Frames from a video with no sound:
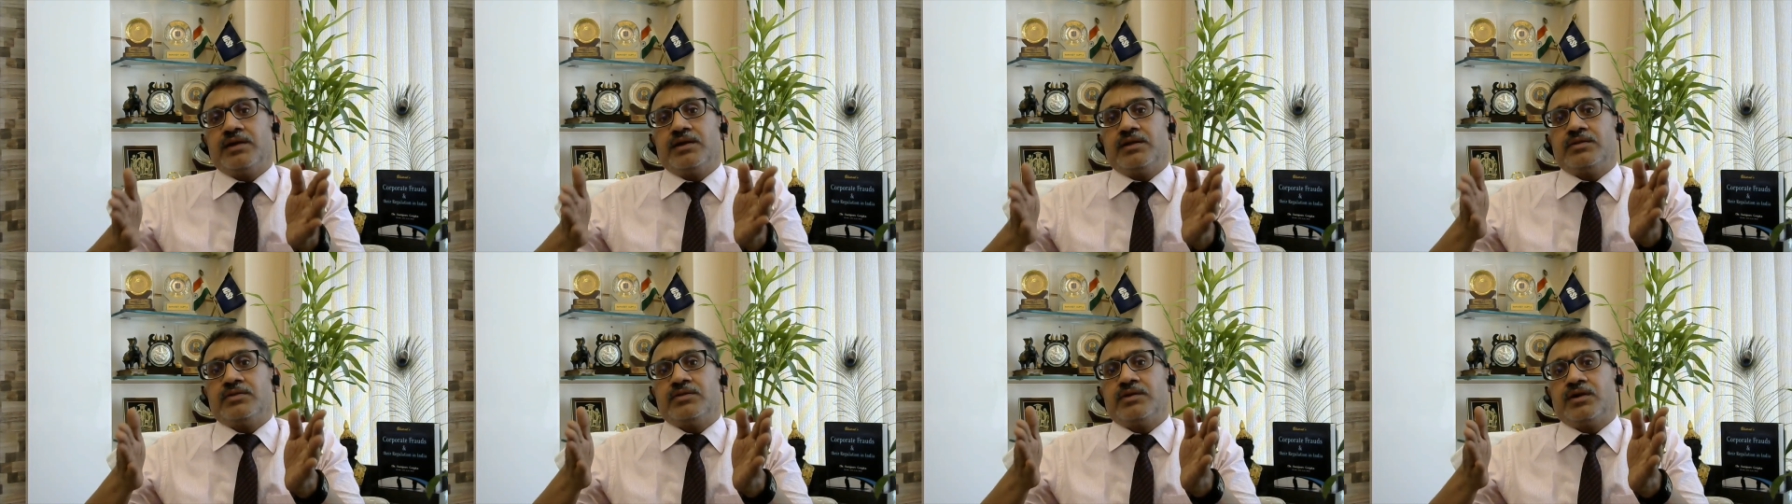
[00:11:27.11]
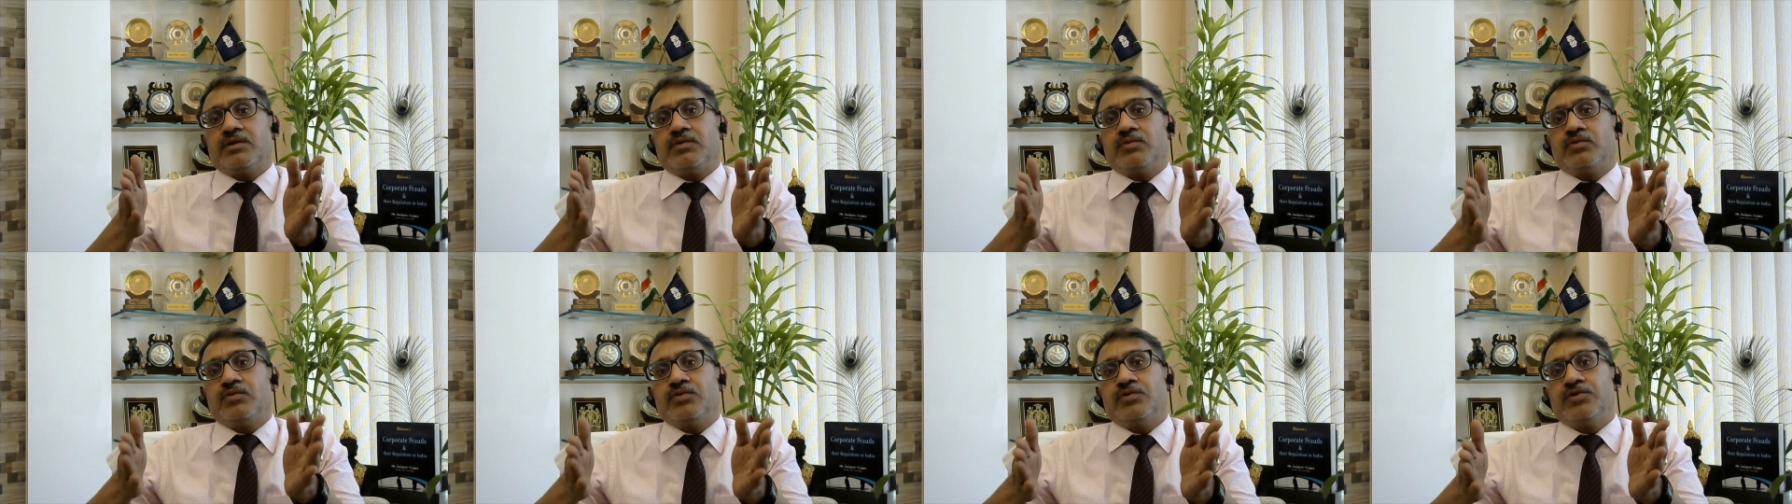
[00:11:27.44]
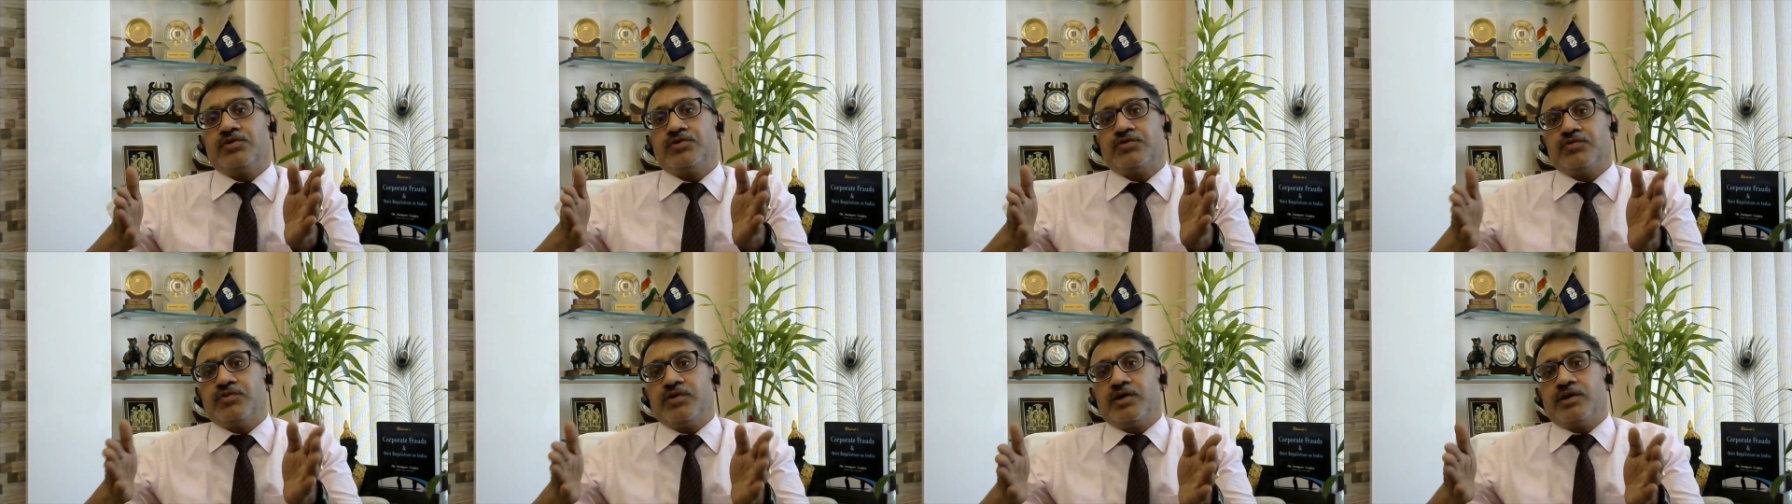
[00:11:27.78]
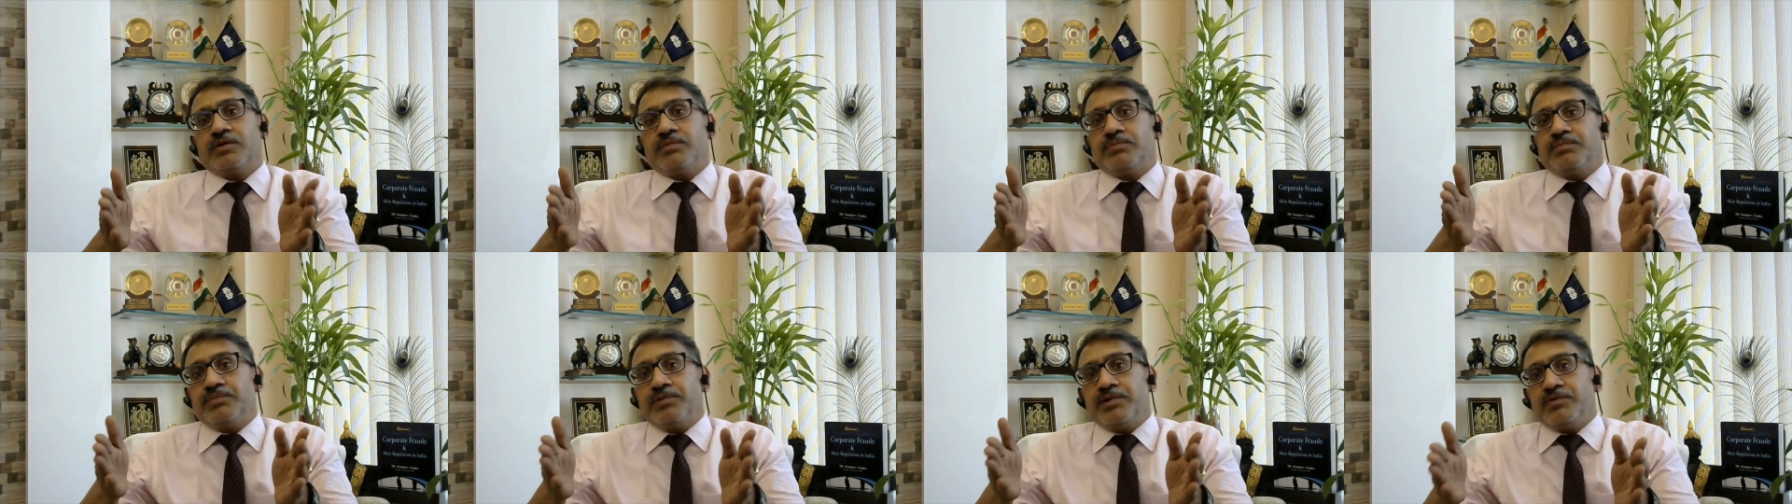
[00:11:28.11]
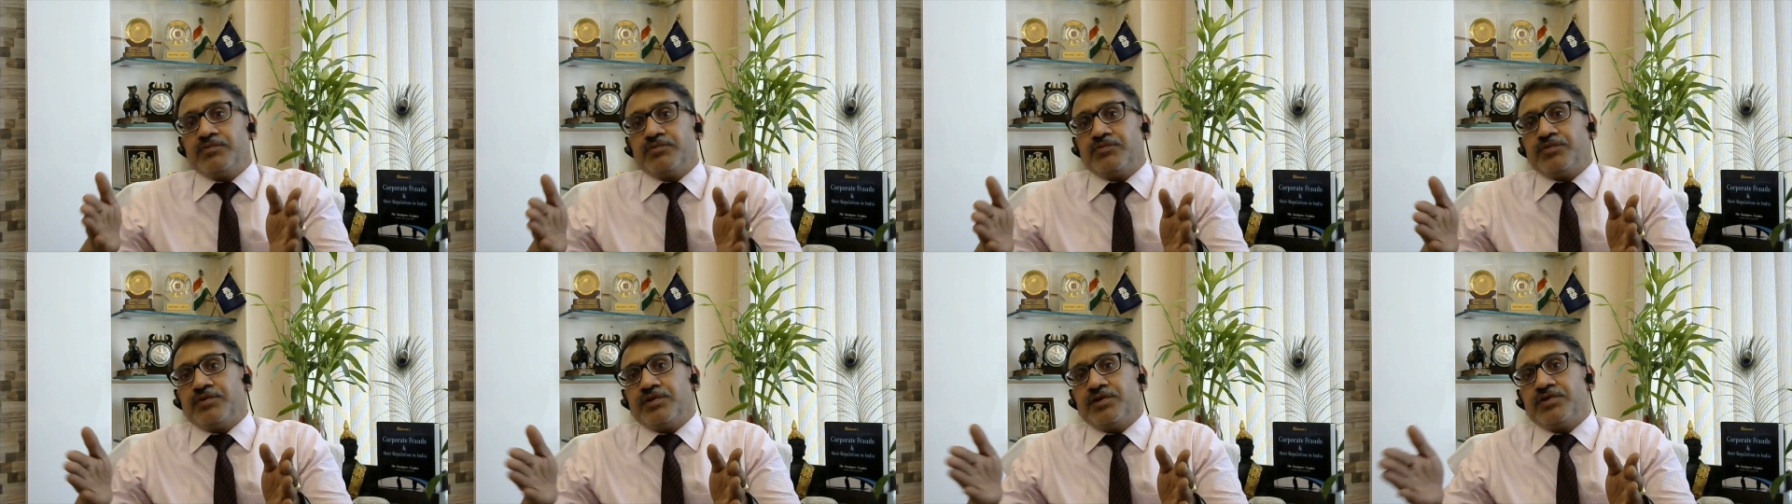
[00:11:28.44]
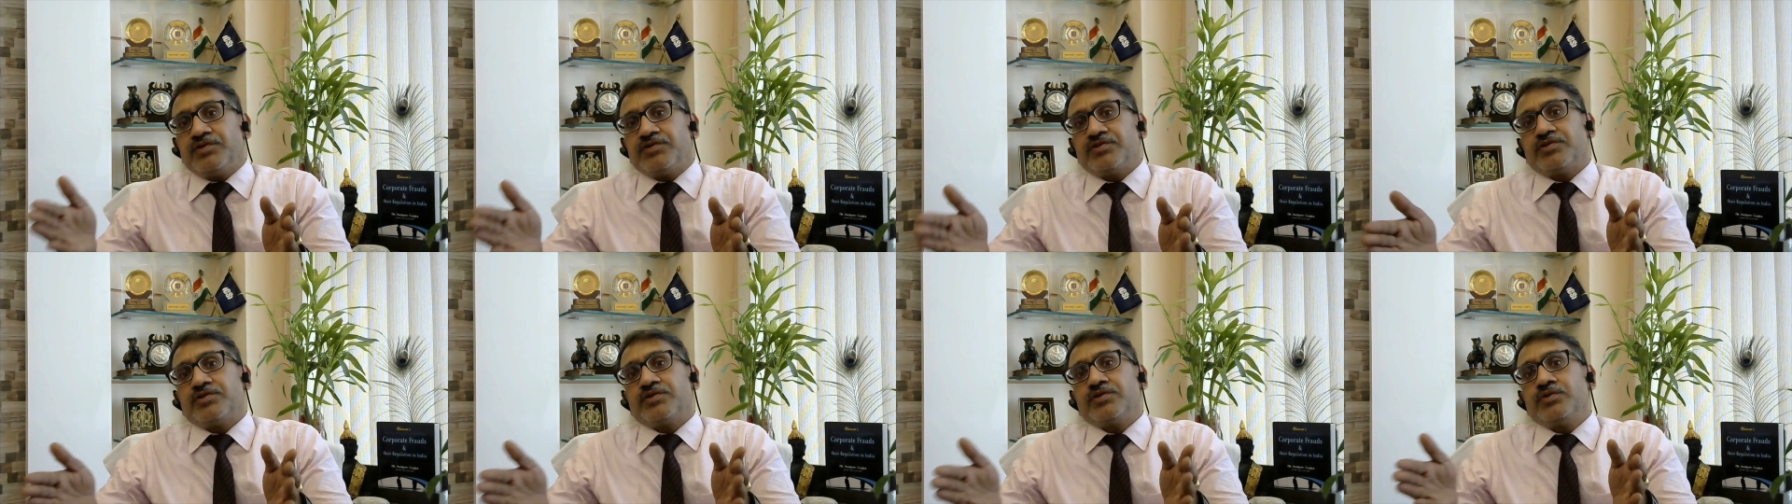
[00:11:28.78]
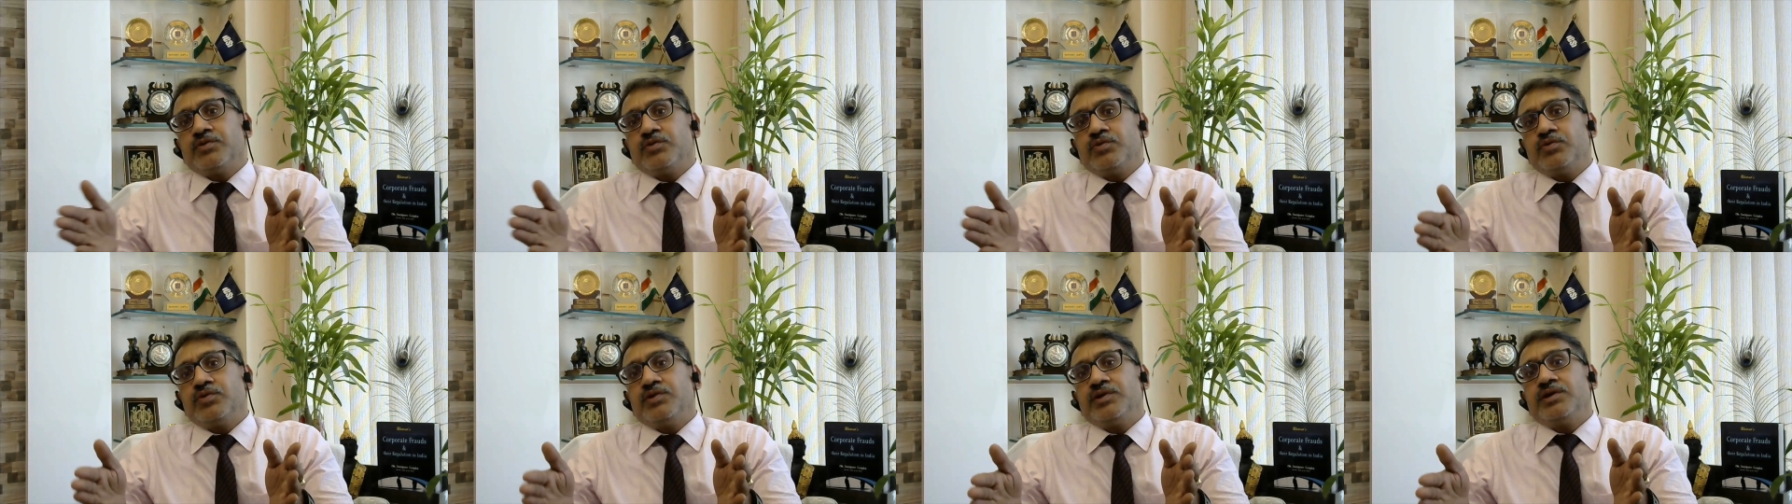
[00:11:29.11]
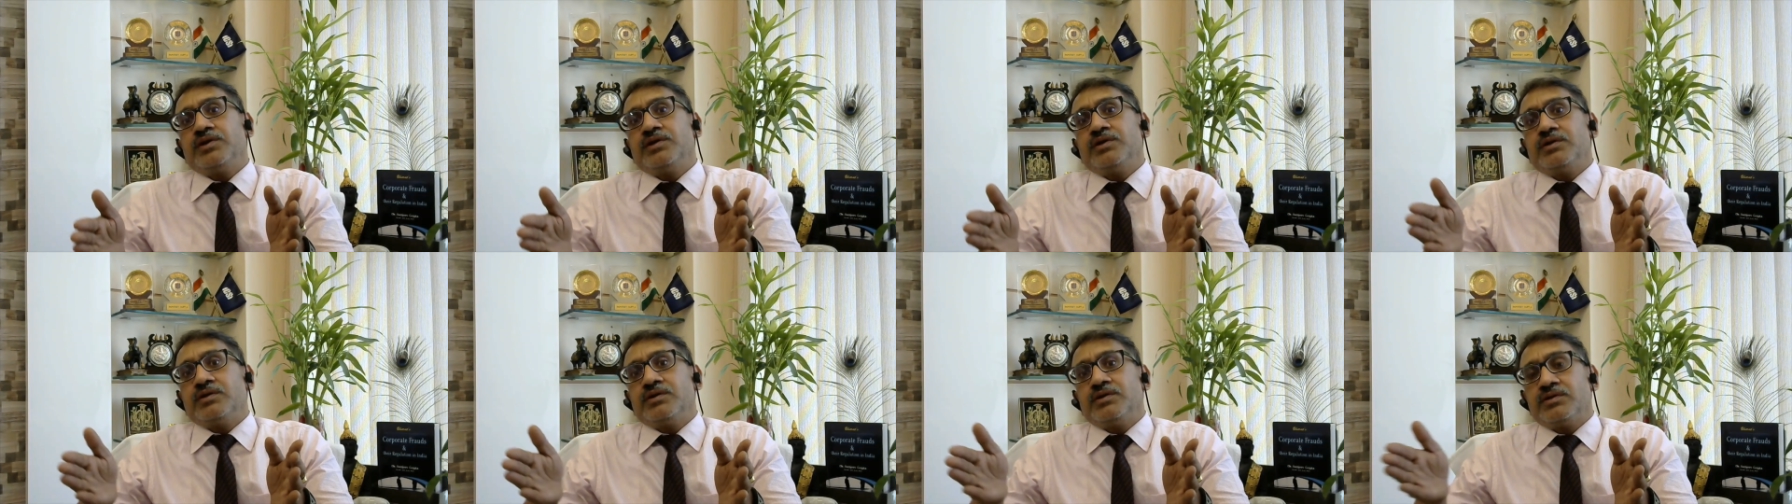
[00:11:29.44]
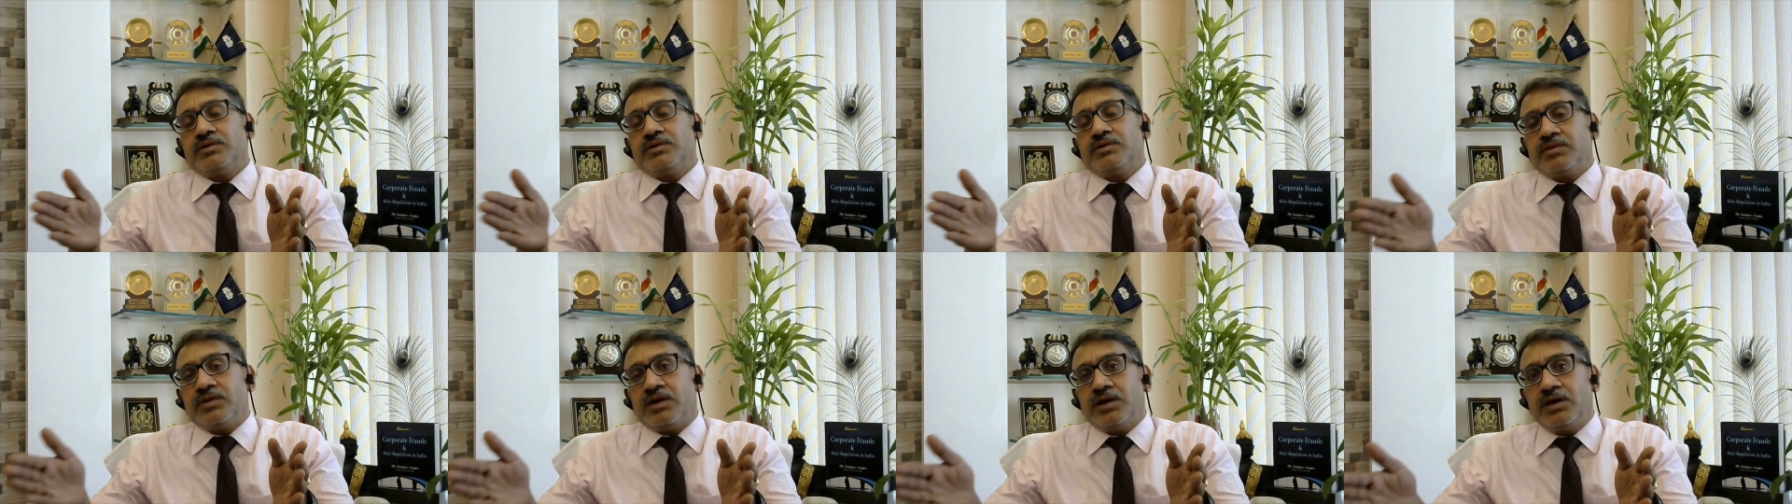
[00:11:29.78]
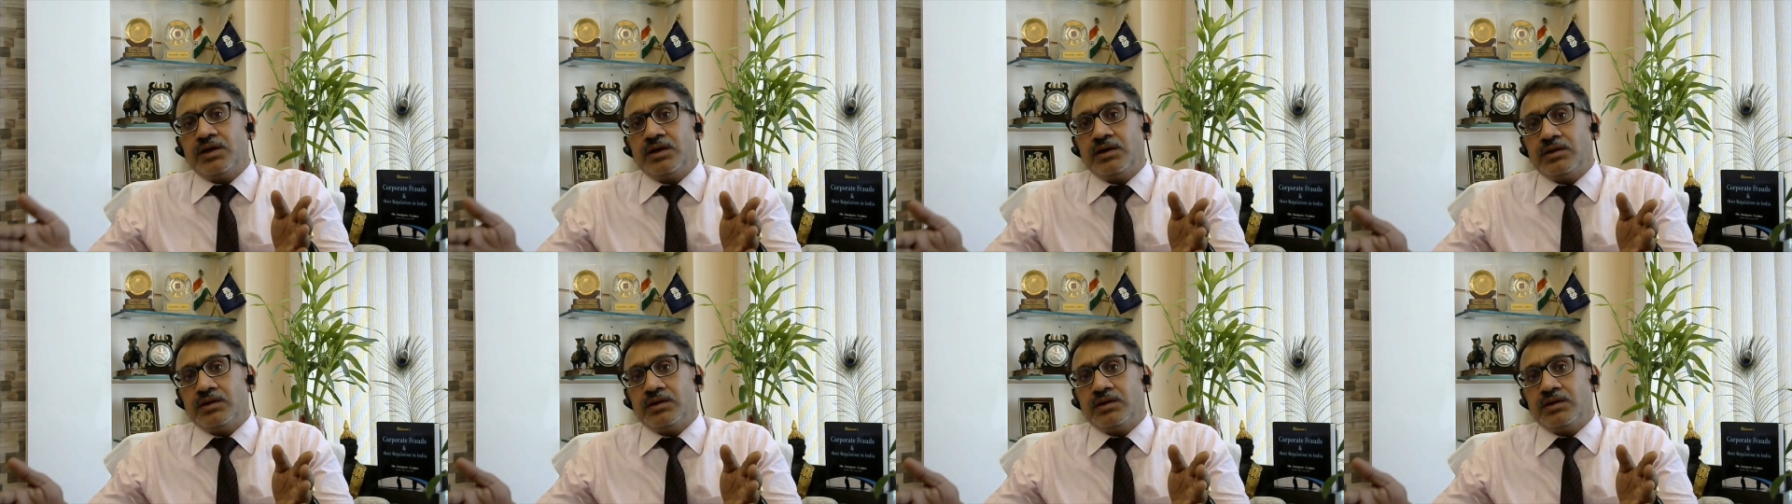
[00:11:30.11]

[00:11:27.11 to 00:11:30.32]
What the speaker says: the goods were pilfered during the